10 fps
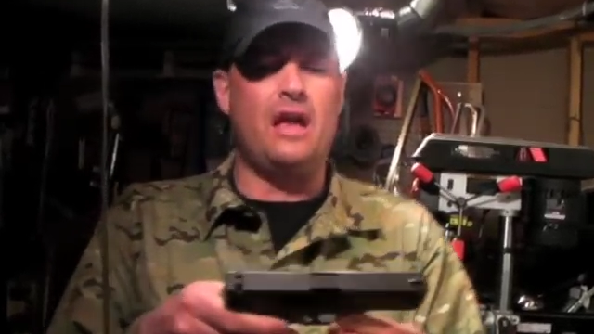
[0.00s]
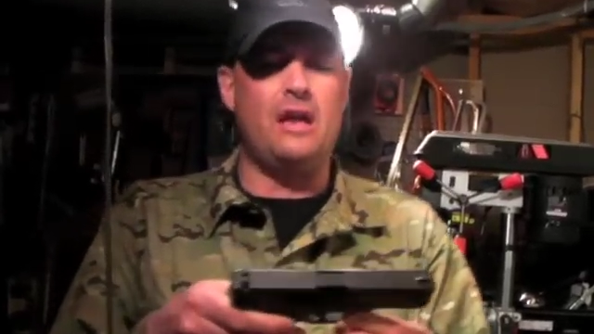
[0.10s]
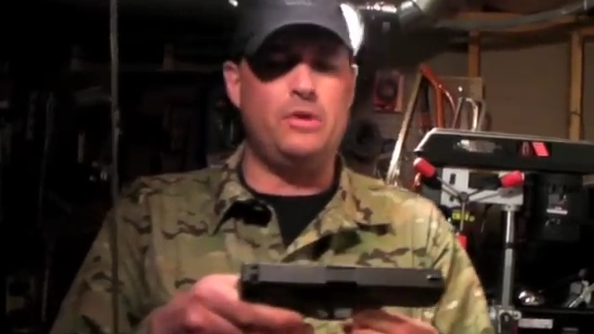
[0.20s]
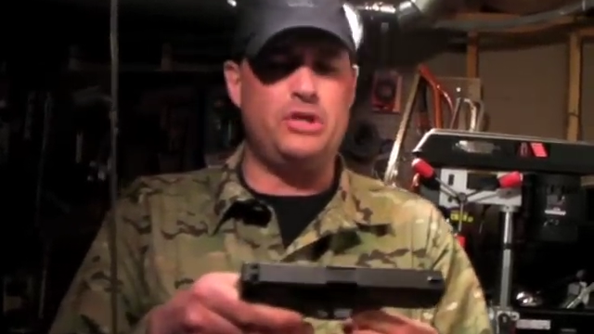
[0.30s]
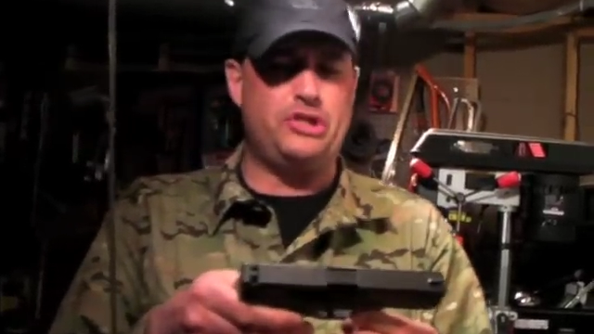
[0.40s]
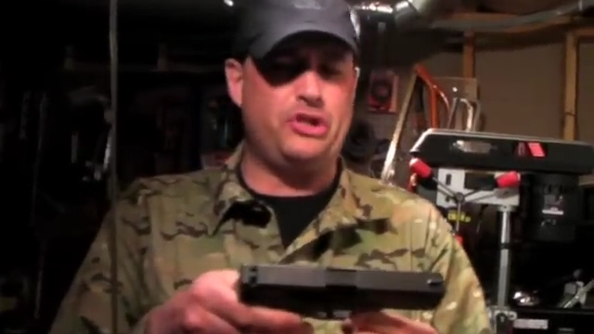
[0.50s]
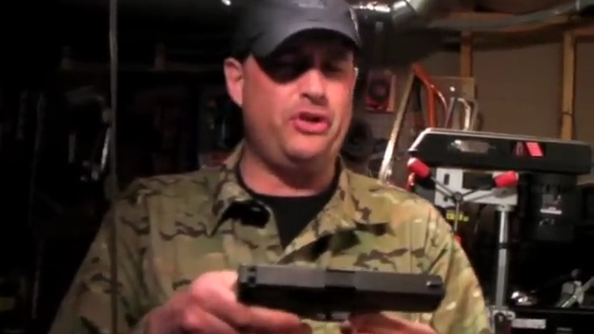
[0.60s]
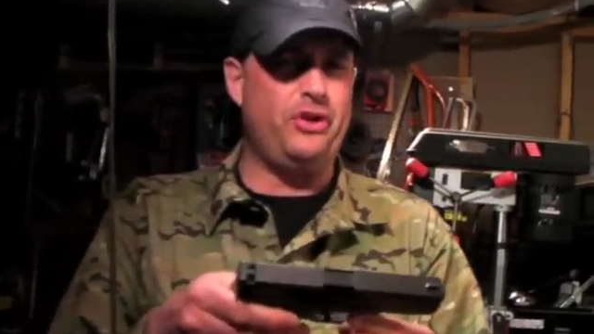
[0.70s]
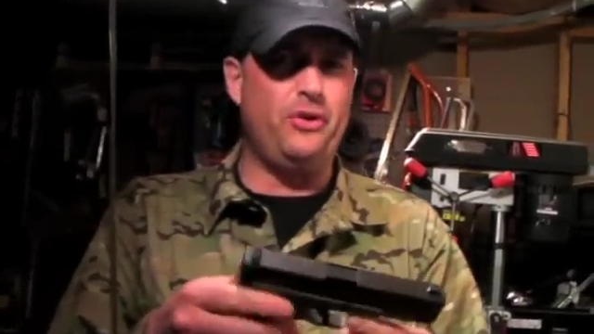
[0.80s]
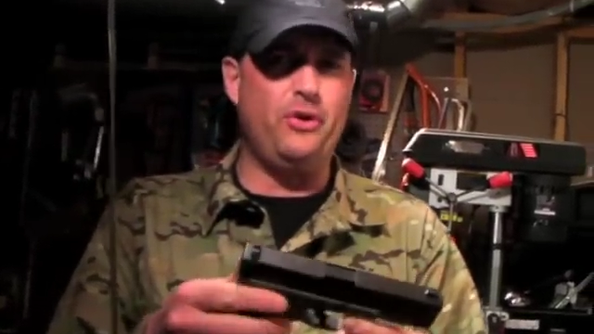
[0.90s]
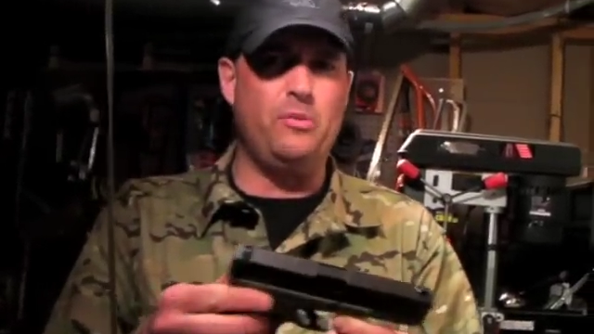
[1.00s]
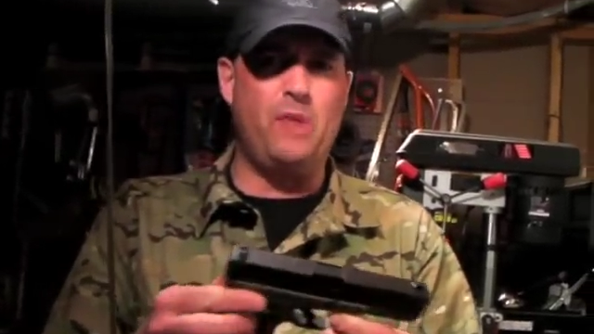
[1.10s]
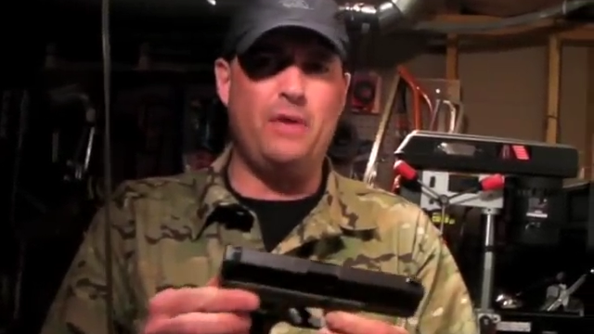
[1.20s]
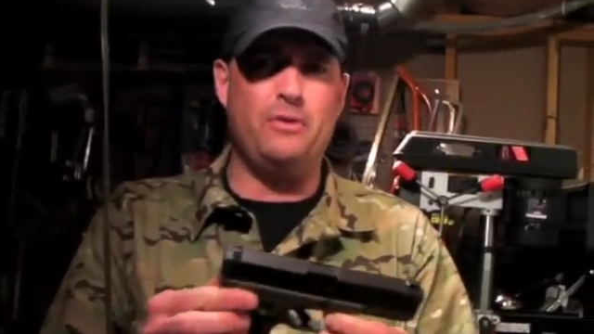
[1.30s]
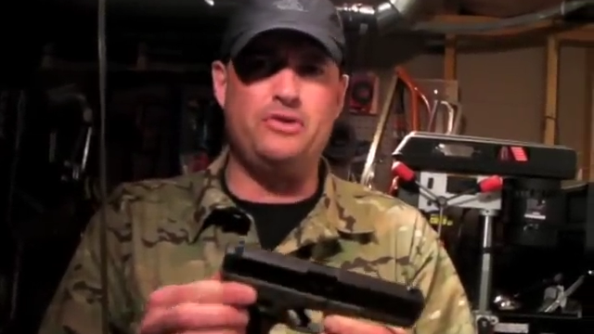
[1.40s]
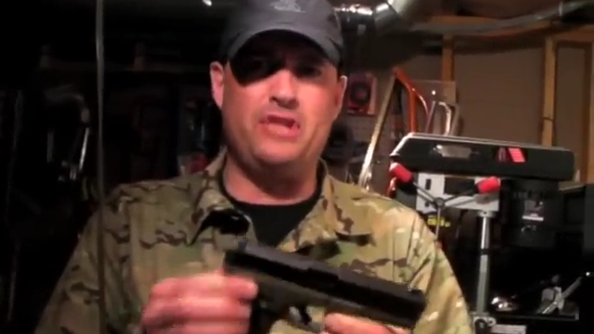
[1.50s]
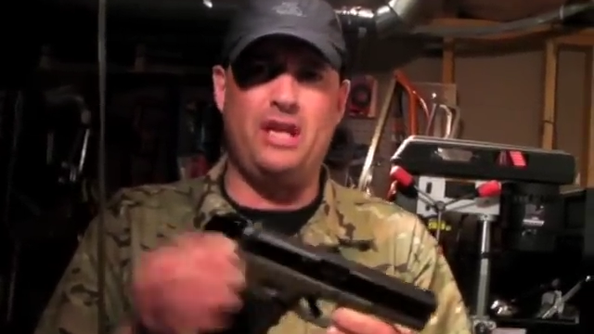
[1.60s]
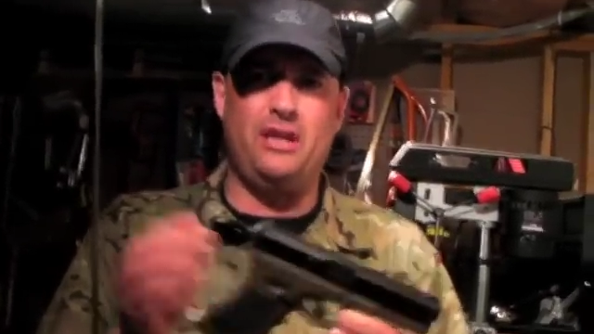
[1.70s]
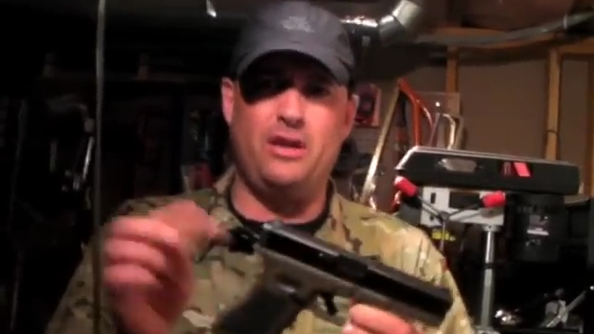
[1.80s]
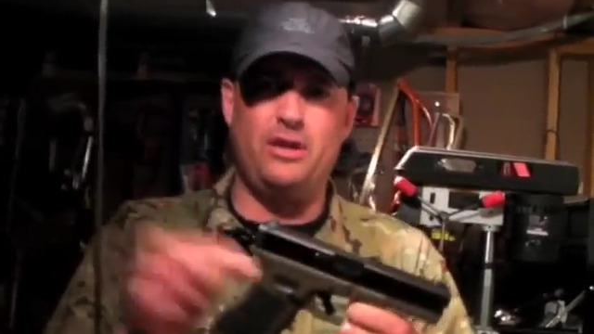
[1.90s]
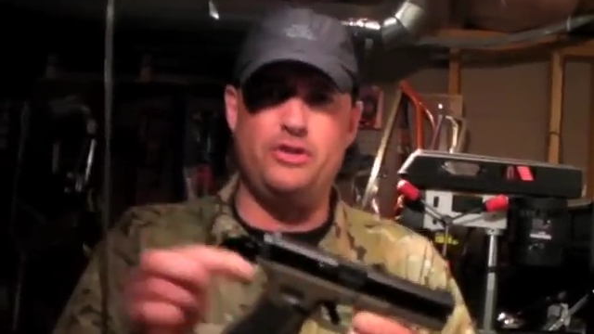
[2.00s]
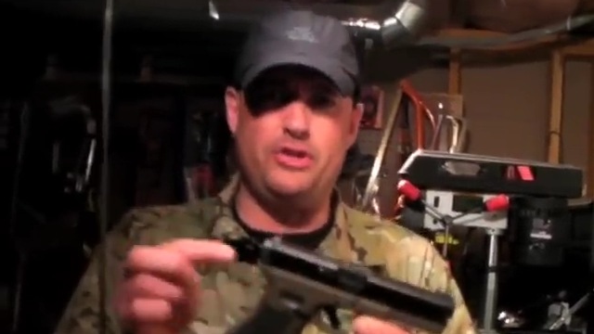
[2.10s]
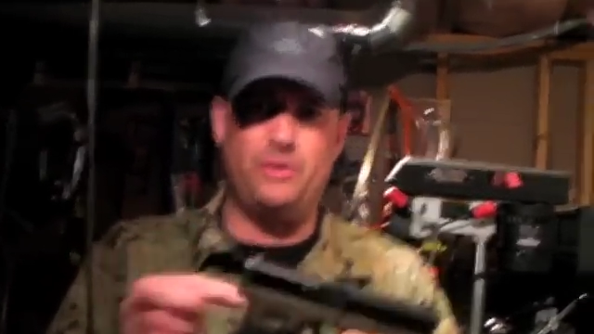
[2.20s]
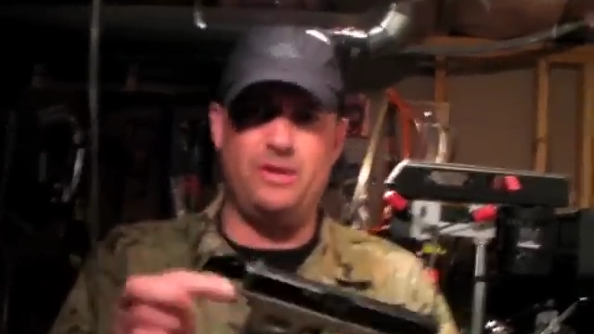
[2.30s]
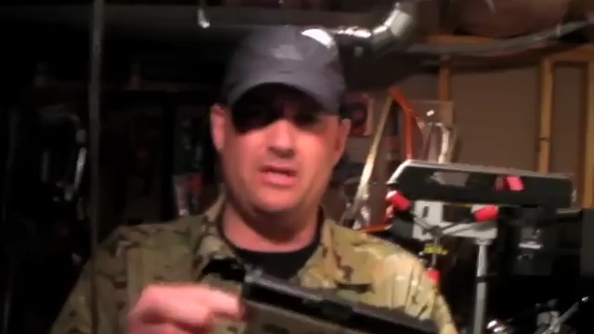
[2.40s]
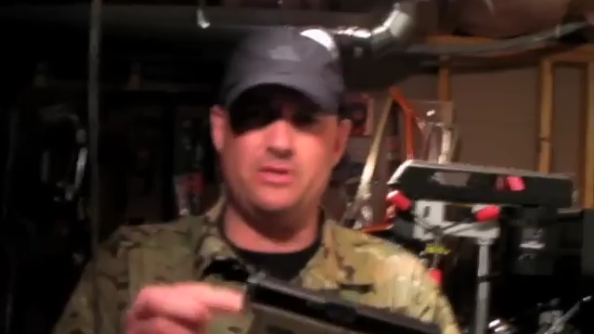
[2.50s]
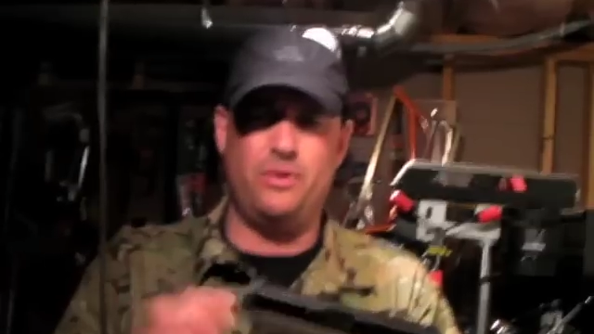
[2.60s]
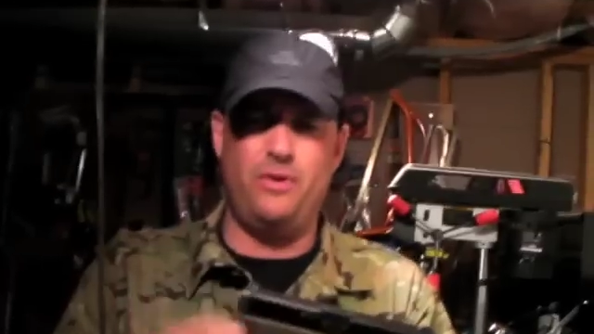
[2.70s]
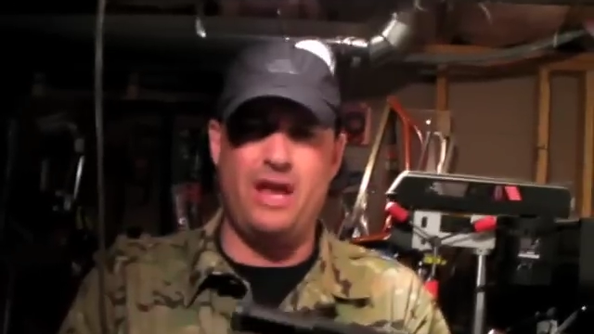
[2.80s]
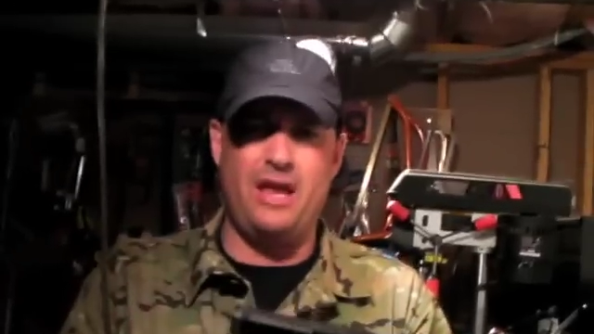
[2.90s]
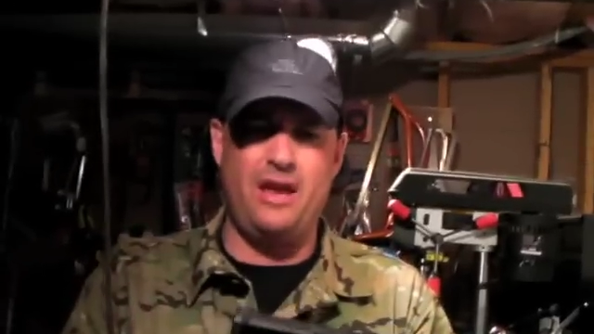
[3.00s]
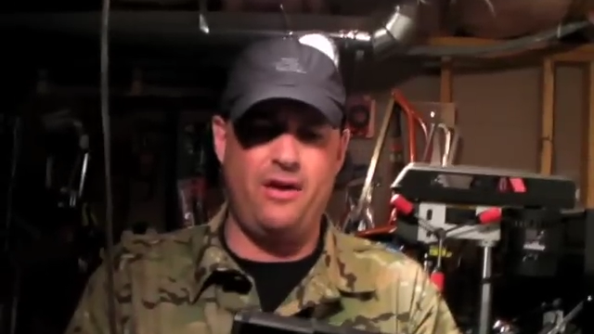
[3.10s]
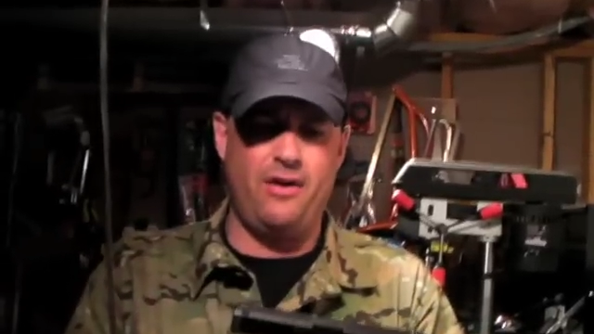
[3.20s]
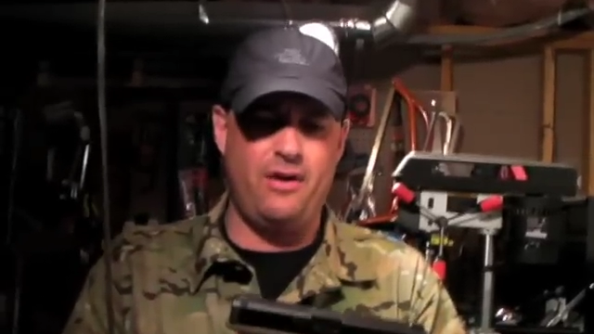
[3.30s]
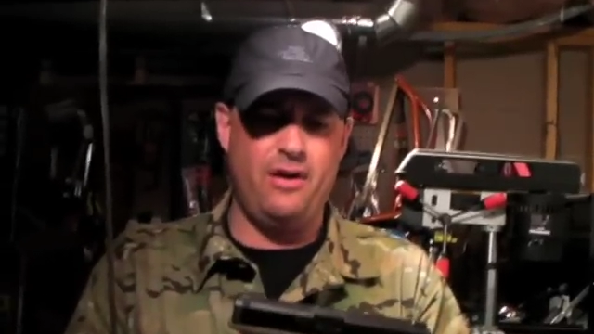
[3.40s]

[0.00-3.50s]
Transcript: and I'm going to show you my routine doing this one right here.